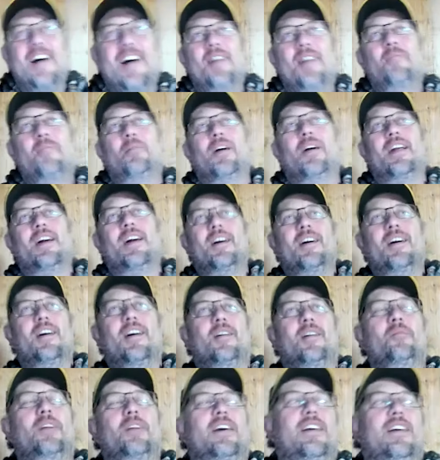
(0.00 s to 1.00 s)
But
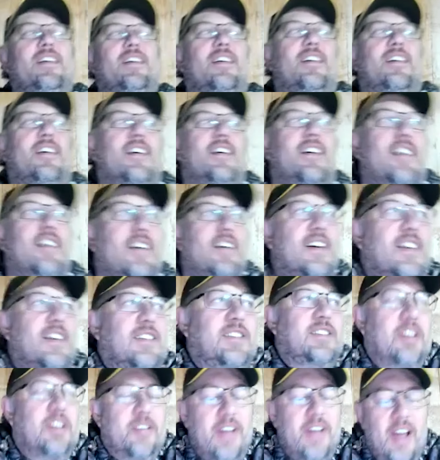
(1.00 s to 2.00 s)

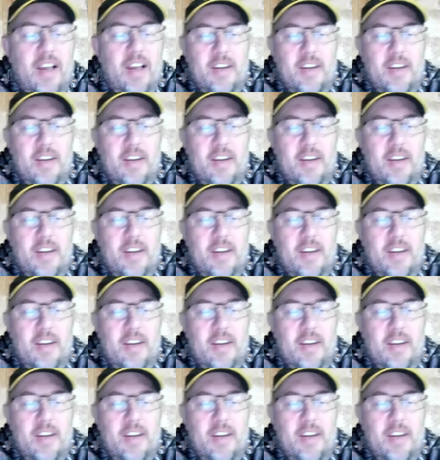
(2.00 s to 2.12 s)
so yeah,